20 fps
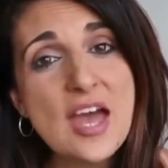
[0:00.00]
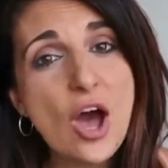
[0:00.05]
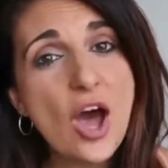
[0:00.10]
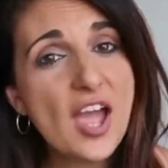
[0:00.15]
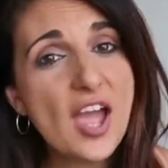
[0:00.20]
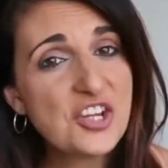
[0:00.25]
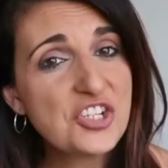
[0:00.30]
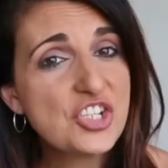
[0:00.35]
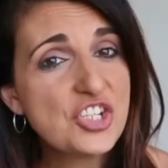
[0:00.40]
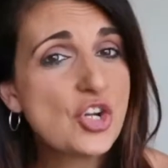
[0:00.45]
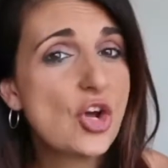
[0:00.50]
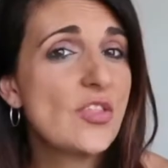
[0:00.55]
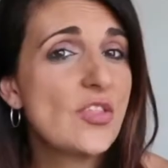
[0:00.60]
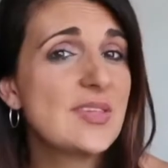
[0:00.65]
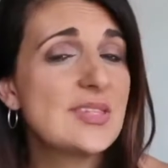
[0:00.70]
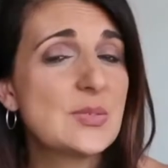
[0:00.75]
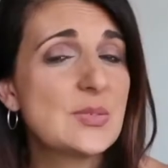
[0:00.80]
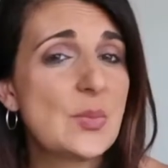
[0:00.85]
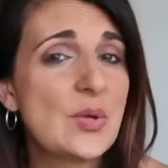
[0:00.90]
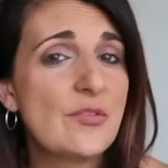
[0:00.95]
I actually
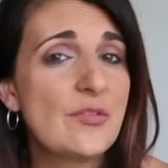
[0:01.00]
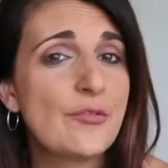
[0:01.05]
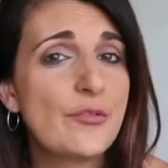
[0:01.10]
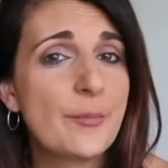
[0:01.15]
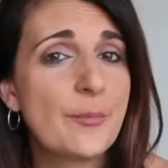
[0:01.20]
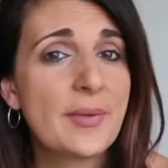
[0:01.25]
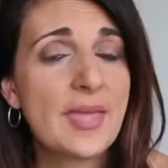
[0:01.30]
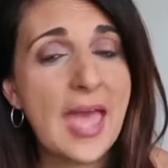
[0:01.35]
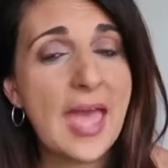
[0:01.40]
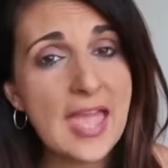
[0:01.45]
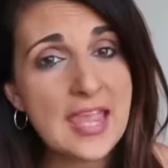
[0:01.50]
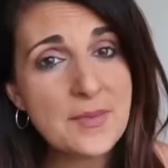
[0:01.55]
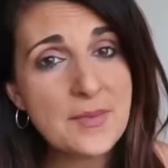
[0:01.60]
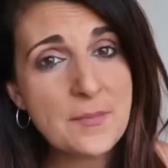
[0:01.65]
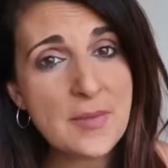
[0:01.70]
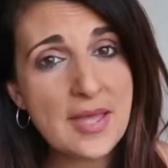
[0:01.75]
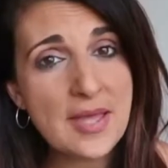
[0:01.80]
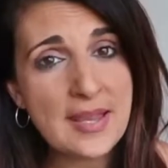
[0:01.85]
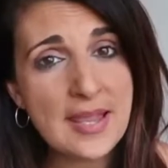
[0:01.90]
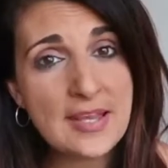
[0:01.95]
got this one from
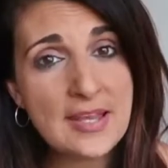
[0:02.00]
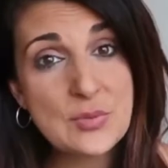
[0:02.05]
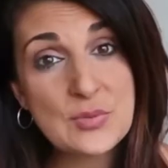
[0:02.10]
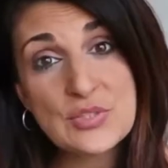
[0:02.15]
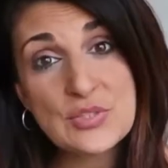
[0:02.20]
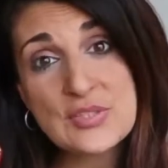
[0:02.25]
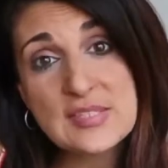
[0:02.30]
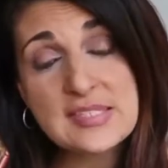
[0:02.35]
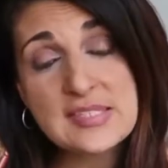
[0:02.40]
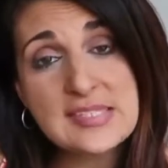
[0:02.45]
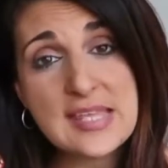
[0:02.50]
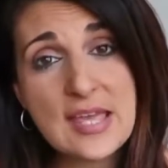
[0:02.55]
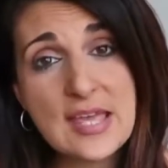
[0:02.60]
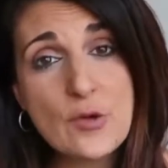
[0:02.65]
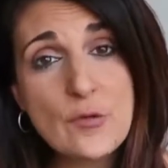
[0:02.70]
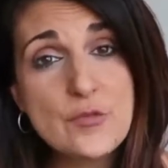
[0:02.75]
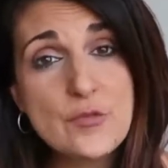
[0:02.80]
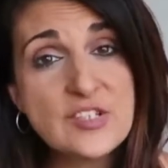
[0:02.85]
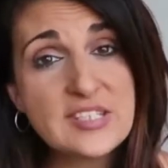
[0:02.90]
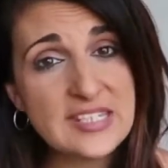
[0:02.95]
Kmart and it was on
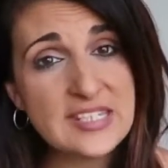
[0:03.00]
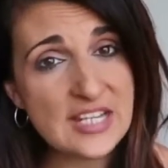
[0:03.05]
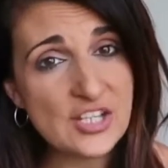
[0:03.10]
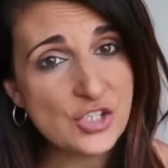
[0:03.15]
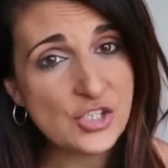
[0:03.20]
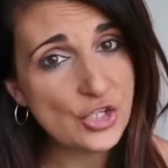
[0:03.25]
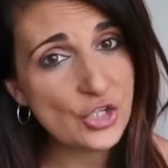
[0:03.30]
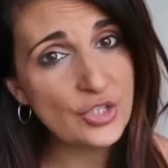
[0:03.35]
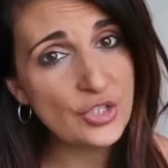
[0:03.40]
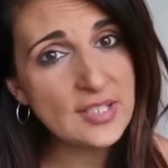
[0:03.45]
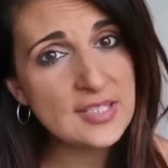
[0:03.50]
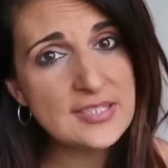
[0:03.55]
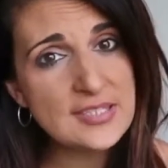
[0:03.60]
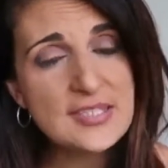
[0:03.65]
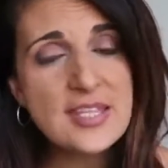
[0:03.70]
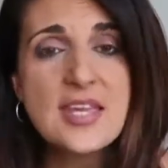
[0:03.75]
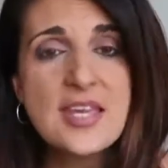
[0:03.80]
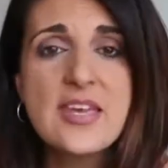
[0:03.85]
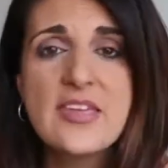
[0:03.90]
sale for $10.